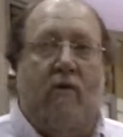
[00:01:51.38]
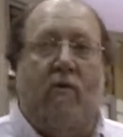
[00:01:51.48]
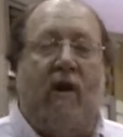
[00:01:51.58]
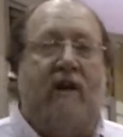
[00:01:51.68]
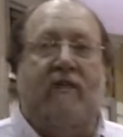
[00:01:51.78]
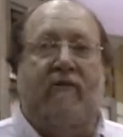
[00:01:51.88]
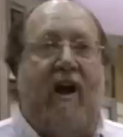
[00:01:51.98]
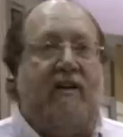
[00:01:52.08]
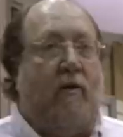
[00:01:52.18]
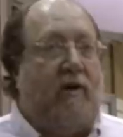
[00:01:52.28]
We liked the
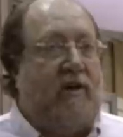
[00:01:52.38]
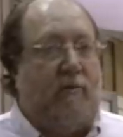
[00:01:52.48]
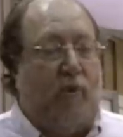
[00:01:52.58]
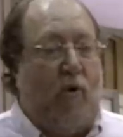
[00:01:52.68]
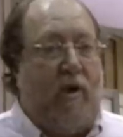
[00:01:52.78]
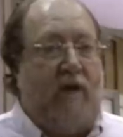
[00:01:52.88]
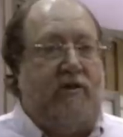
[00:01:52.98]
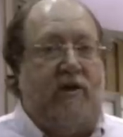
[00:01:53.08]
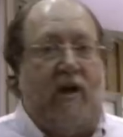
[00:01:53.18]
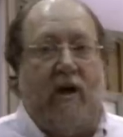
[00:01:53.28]
fact that we could deploy
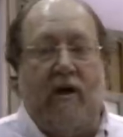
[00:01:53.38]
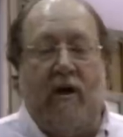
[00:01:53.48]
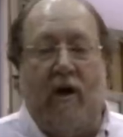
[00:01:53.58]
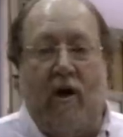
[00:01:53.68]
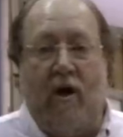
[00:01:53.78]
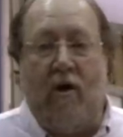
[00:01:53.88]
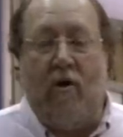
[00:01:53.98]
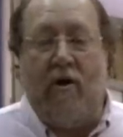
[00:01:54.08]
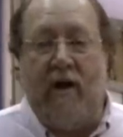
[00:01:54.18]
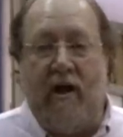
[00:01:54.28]
it
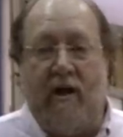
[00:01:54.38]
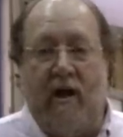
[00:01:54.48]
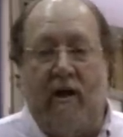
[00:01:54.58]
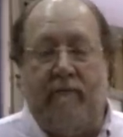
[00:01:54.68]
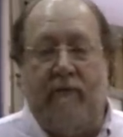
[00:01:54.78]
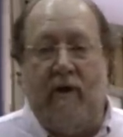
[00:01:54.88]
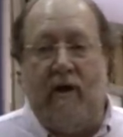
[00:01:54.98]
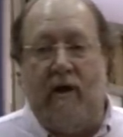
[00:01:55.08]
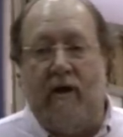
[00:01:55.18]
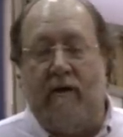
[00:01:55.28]
on a
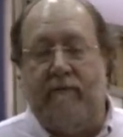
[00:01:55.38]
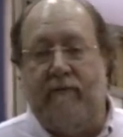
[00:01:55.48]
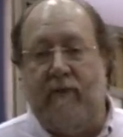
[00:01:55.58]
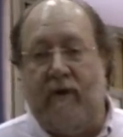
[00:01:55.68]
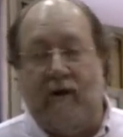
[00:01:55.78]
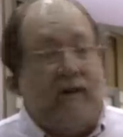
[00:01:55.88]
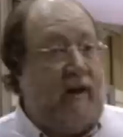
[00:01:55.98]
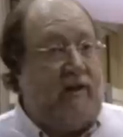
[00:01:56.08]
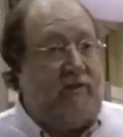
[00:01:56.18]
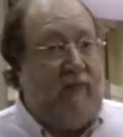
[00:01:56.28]

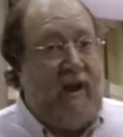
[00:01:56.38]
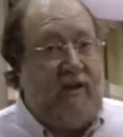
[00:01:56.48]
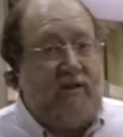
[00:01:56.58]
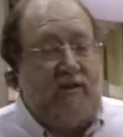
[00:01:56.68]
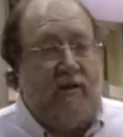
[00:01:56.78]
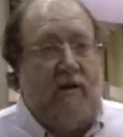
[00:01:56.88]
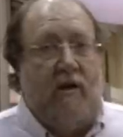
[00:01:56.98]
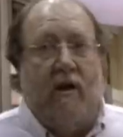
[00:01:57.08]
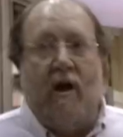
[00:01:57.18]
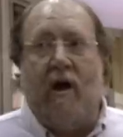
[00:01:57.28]
Linux base.
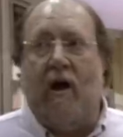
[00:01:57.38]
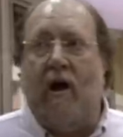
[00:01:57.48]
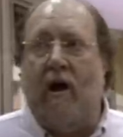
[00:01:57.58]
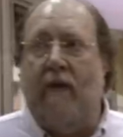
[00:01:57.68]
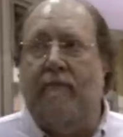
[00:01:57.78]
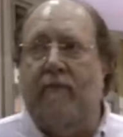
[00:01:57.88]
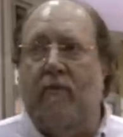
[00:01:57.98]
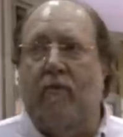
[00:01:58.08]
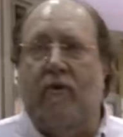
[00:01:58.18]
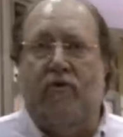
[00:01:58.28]

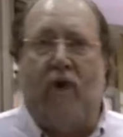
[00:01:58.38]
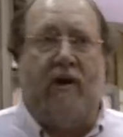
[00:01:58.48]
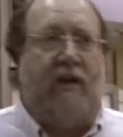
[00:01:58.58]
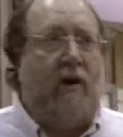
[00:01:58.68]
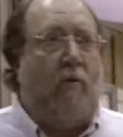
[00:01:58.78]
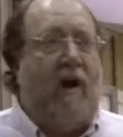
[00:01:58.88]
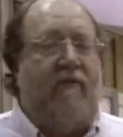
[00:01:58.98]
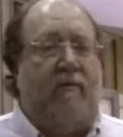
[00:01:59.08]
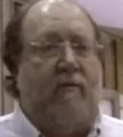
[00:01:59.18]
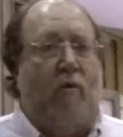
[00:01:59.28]
We're trying to get away
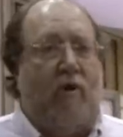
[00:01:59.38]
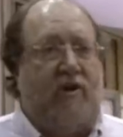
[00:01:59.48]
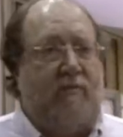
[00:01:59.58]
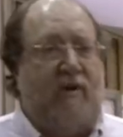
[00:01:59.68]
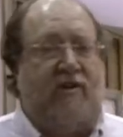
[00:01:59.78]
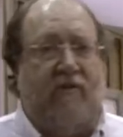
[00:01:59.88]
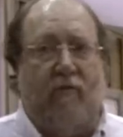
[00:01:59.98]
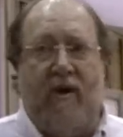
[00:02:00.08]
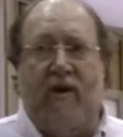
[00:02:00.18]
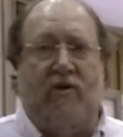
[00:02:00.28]
from the more
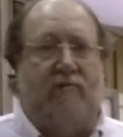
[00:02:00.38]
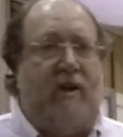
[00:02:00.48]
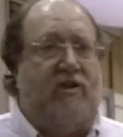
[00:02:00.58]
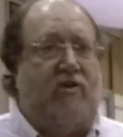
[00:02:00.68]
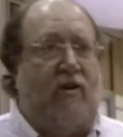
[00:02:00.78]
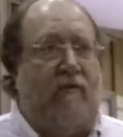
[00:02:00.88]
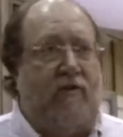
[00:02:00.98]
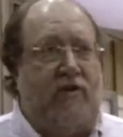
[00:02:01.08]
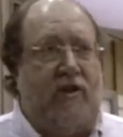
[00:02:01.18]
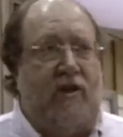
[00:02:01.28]
expensive Windows-based
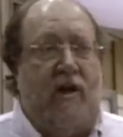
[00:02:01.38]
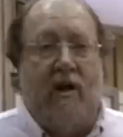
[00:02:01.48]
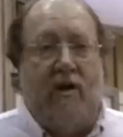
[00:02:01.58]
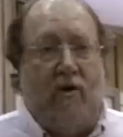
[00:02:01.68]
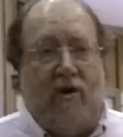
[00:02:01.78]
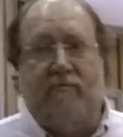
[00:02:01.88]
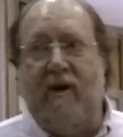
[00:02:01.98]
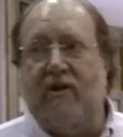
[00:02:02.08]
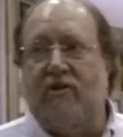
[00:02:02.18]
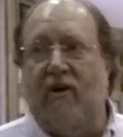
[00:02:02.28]
servers and
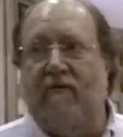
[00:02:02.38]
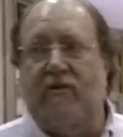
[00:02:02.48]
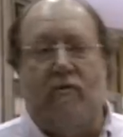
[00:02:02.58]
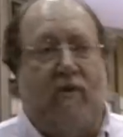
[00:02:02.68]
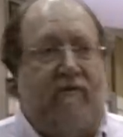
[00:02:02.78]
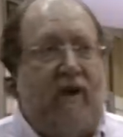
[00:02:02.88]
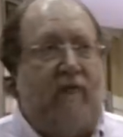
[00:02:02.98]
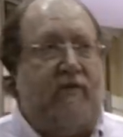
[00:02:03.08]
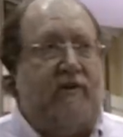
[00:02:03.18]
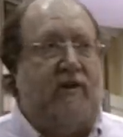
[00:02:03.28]
Unix-based servers, and we
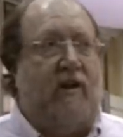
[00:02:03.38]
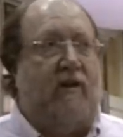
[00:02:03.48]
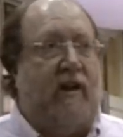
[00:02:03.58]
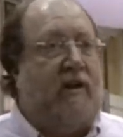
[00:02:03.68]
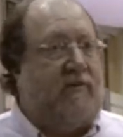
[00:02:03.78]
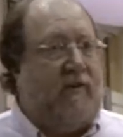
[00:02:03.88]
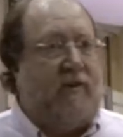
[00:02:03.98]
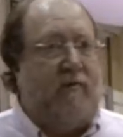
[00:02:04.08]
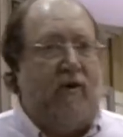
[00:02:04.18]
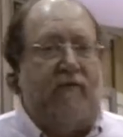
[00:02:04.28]
found that Linux fit
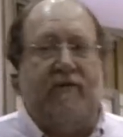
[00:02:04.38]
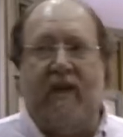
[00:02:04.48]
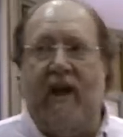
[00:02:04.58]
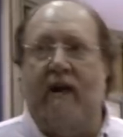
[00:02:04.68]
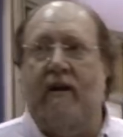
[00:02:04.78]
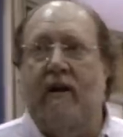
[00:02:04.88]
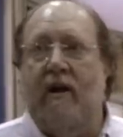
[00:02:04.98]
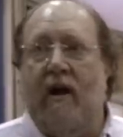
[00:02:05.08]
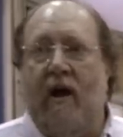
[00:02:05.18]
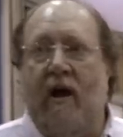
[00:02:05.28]
the bill for that.
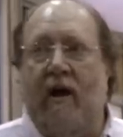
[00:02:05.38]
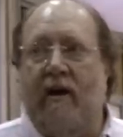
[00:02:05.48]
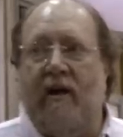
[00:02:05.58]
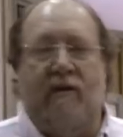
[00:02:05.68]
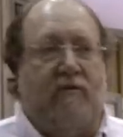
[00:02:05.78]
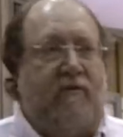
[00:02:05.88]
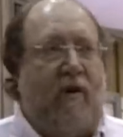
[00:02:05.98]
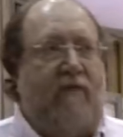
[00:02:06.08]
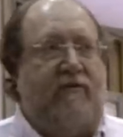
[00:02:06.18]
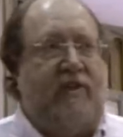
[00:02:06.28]
And again, it was
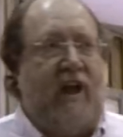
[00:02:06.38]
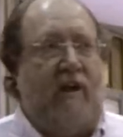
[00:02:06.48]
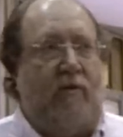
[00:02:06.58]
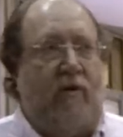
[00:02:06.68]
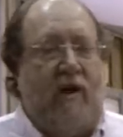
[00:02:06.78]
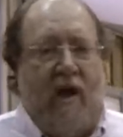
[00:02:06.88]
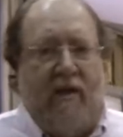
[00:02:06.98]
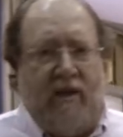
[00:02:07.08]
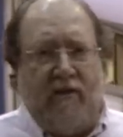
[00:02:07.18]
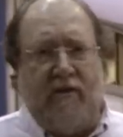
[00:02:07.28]
very scalable.
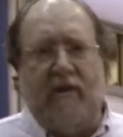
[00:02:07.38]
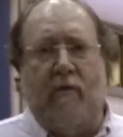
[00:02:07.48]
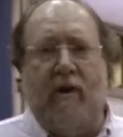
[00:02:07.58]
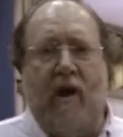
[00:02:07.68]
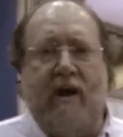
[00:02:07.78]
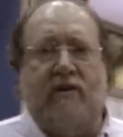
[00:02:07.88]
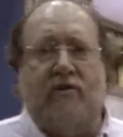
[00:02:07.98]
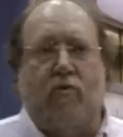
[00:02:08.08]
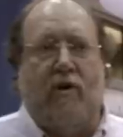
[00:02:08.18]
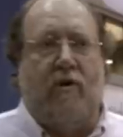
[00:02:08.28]
The other thing that we liked
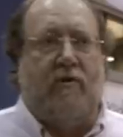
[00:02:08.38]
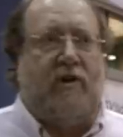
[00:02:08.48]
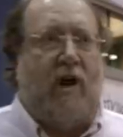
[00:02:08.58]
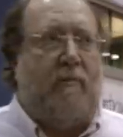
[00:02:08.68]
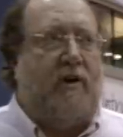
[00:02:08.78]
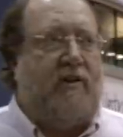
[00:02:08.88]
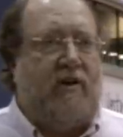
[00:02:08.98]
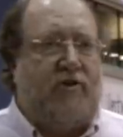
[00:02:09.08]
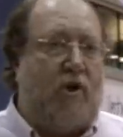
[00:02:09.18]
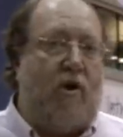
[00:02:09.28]
is working with a company
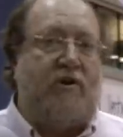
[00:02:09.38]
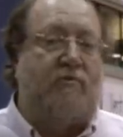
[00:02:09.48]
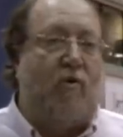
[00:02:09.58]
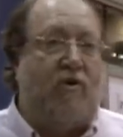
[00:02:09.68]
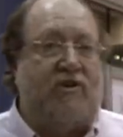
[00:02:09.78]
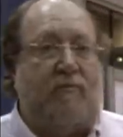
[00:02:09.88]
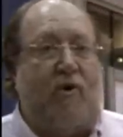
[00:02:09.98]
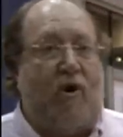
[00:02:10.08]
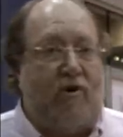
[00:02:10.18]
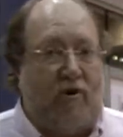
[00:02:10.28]
that saw us more as a
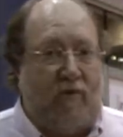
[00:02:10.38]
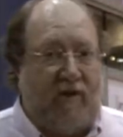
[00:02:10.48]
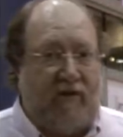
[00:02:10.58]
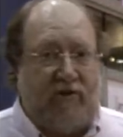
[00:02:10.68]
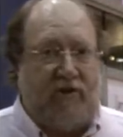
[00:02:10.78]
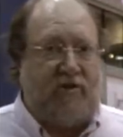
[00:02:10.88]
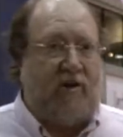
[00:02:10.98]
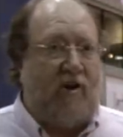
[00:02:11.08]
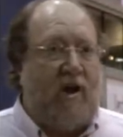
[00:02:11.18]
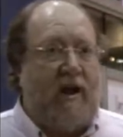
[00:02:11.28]
partner rather than just a
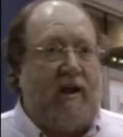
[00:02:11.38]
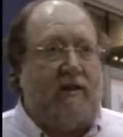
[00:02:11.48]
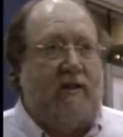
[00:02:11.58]
client.